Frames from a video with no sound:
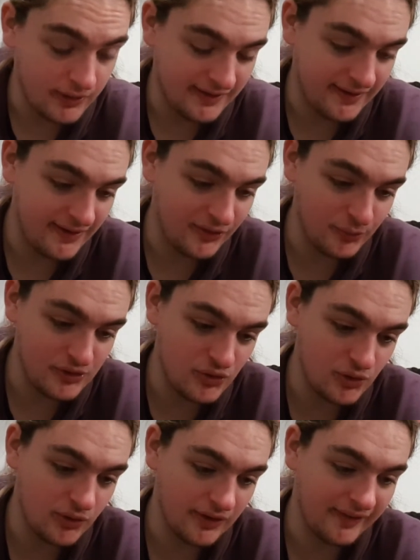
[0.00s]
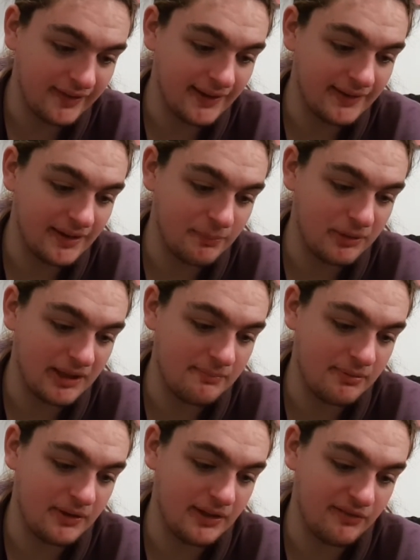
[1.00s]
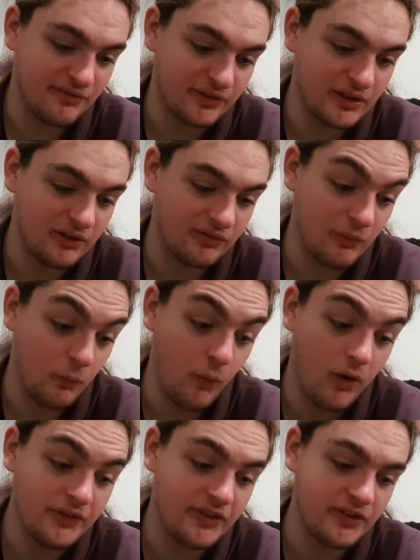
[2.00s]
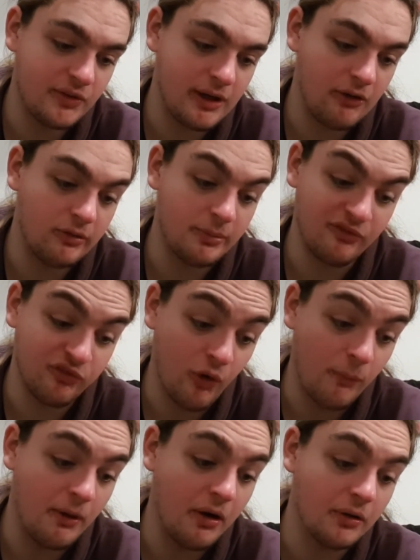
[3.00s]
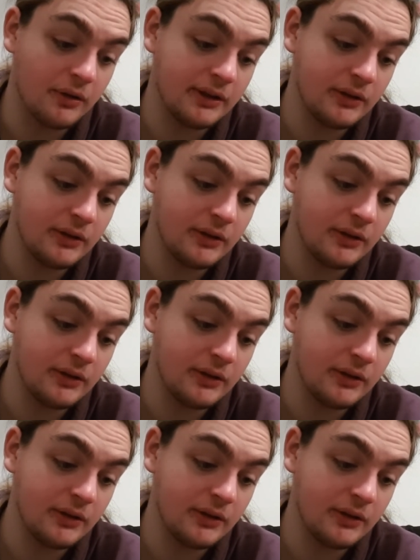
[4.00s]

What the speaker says: it says to enjoy, stand this bad boy in the fridge for 1 to 2 hours before pouring,